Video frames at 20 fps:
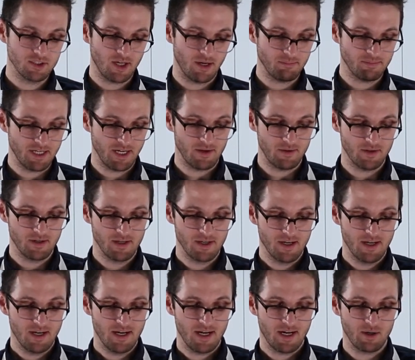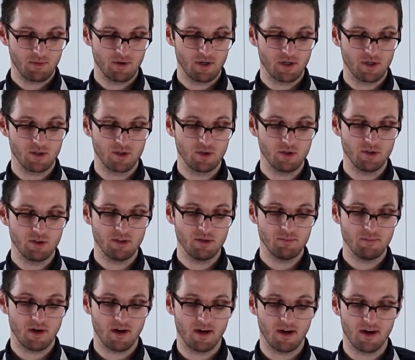chopped out, and we're going to glue
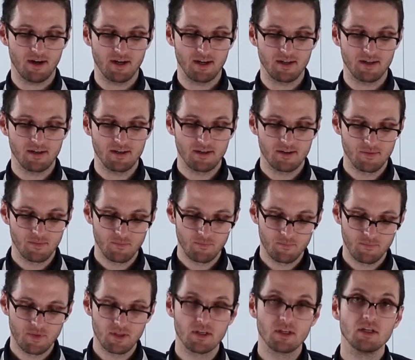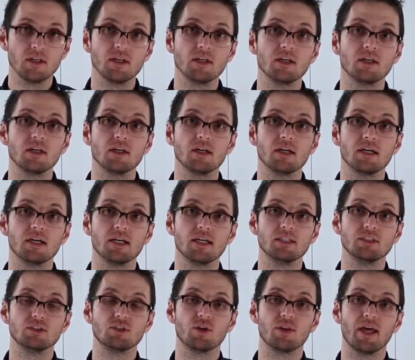them on,
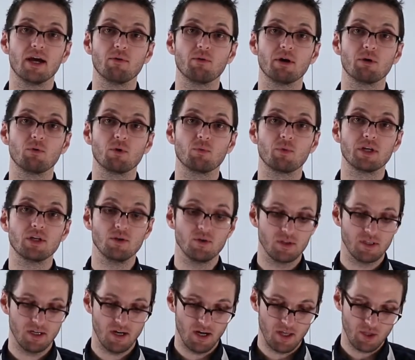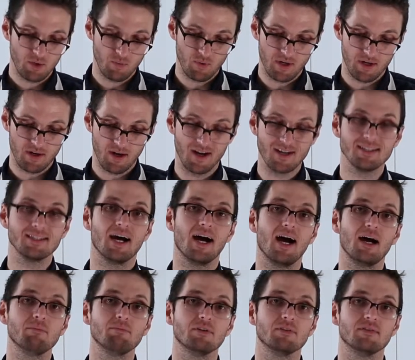so that way when we do the other one on
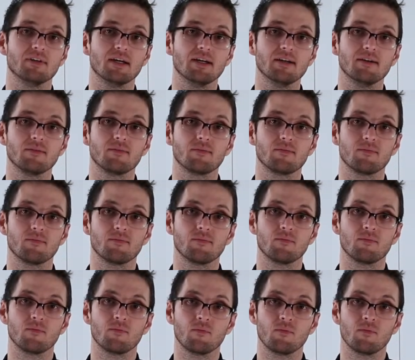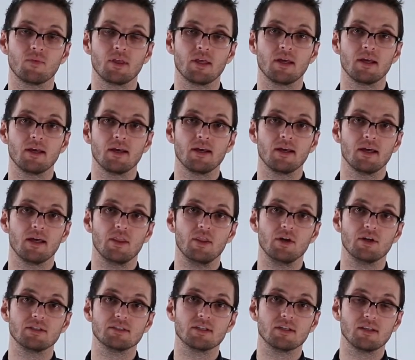top of it,
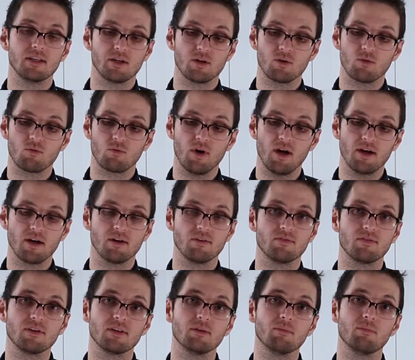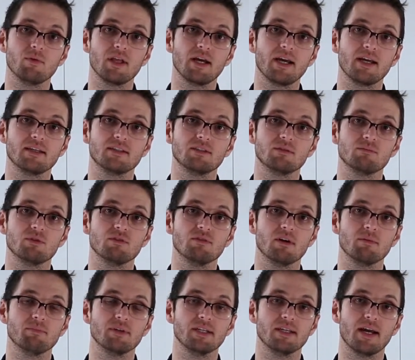there's a little runner for the blade to move
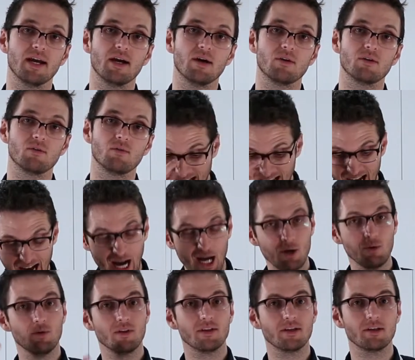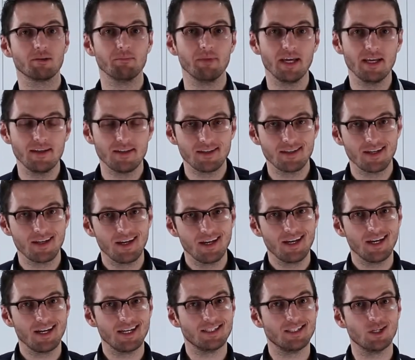up and down. I will admit,
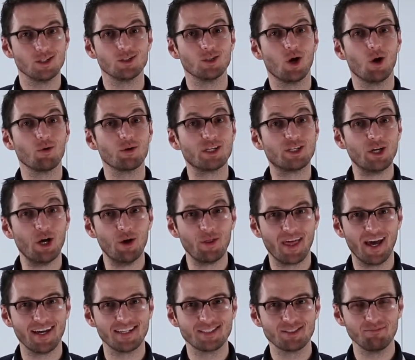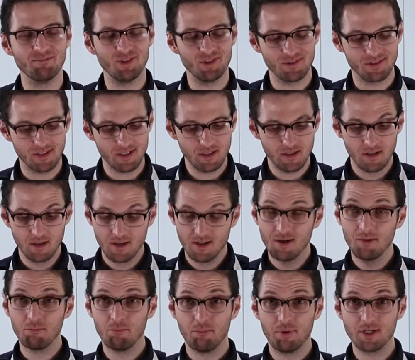it doesn't always go that smoothly,
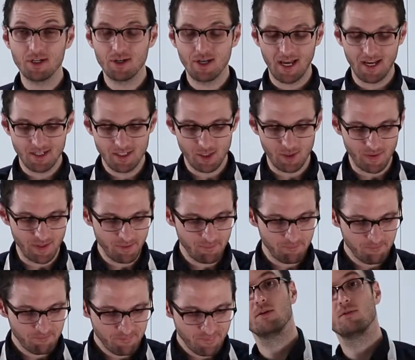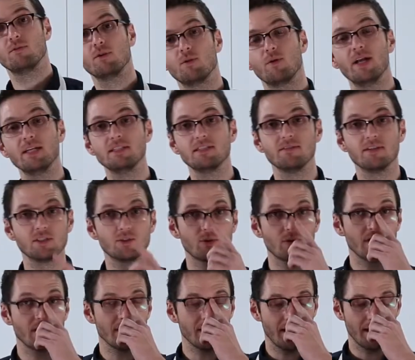but you can do it. For the rest of us
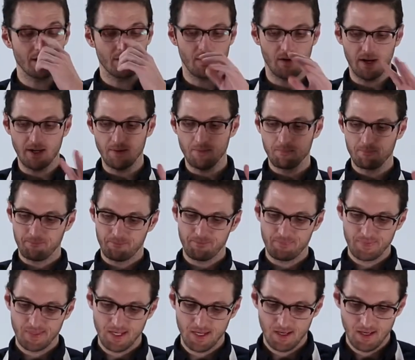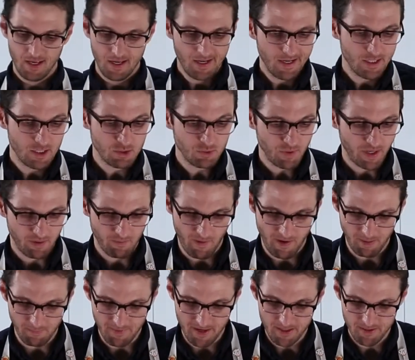who are going to decorate, here's what I
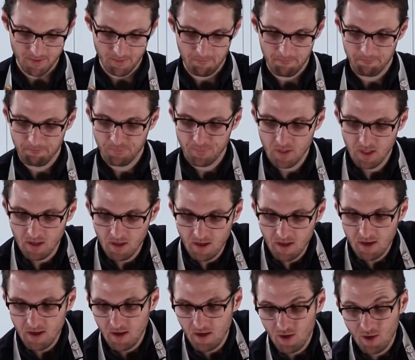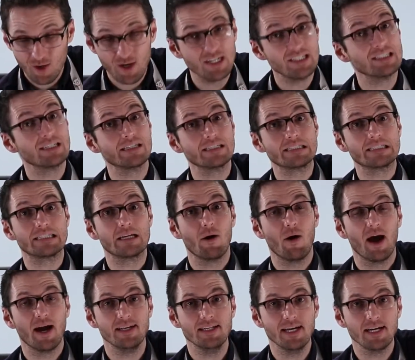recommend. Here's at least how
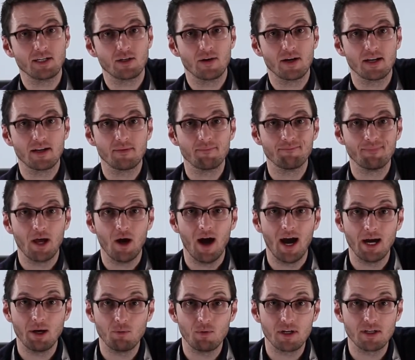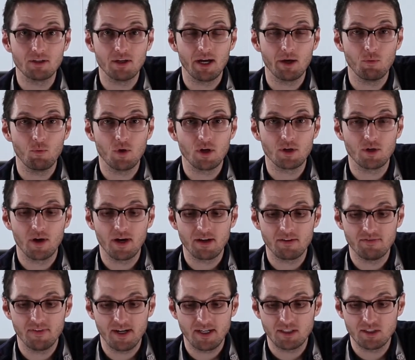I decorated. Now, I wanted a wood grain
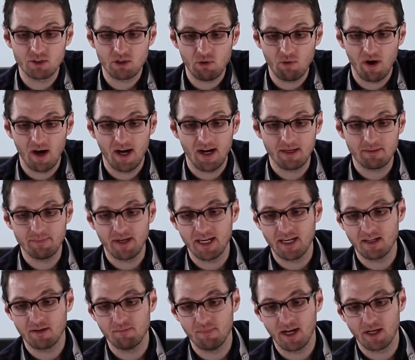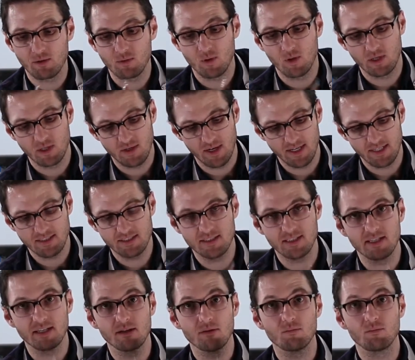effect, so I made my royal
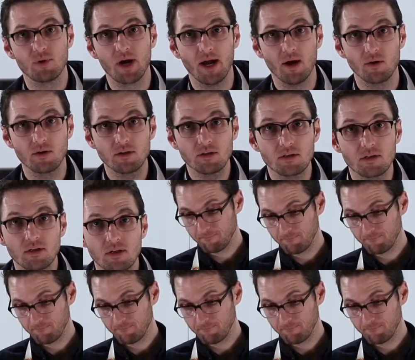icing brown.